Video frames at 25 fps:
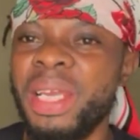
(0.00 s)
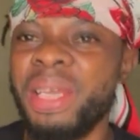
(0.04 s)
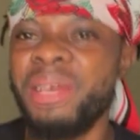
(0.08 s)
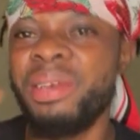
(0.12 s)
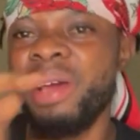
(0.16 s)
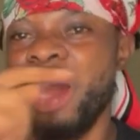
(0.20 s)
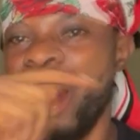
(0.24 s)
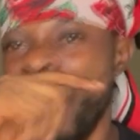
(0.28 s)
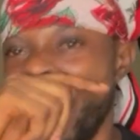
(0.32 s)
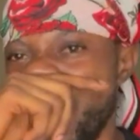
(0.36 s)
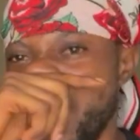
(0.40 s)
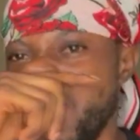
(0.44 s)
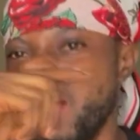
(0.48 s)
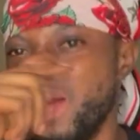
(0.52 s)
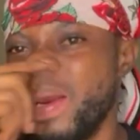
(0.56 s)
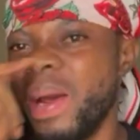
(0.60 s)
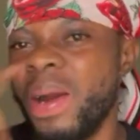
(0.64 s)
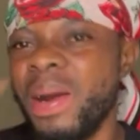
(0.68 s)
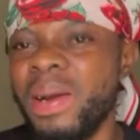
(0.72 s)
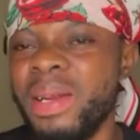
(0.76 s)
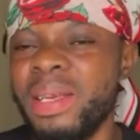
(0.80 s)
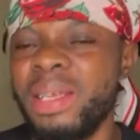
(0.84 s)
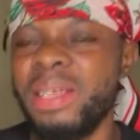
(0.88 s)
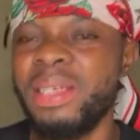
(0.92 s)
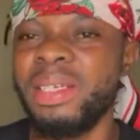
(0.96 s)
You don't
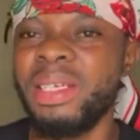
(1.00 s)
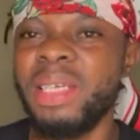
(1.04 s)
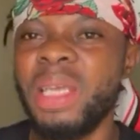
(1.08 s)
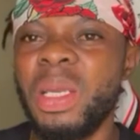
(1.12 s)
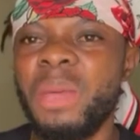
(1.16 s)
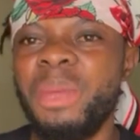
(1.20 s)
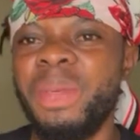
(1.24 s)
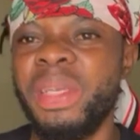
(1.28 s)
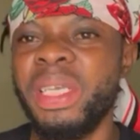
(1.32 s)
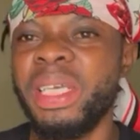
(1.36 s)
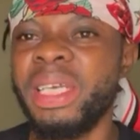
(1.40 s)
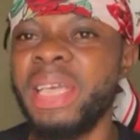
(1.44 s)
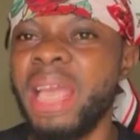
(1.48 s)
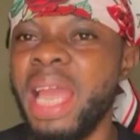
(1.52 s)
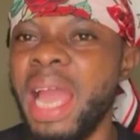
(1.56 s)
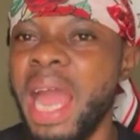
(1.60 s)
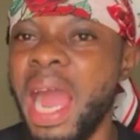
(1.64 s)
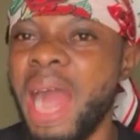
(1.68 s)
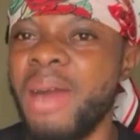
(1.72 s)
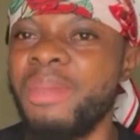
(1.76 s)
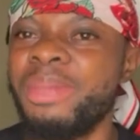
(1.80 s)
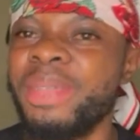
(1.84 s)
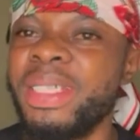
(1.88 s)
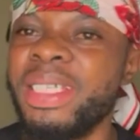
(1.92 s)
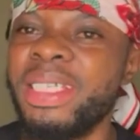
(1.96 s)
know if the girl
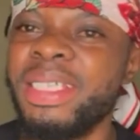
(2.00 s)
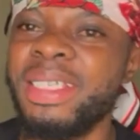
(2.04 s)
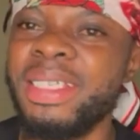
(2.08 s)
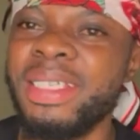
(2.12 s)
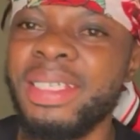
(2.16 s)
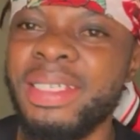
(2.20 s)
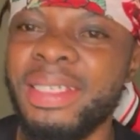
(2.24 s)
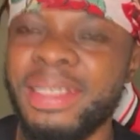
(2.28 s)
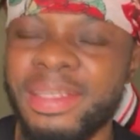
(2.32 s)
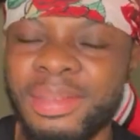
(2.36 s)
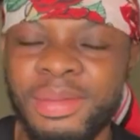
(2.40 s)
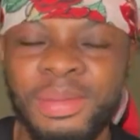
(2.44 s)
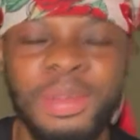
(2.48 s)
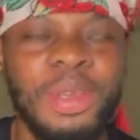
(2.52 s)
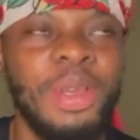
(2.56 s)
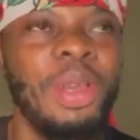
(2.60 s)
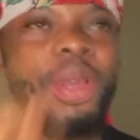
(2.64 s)
have disease.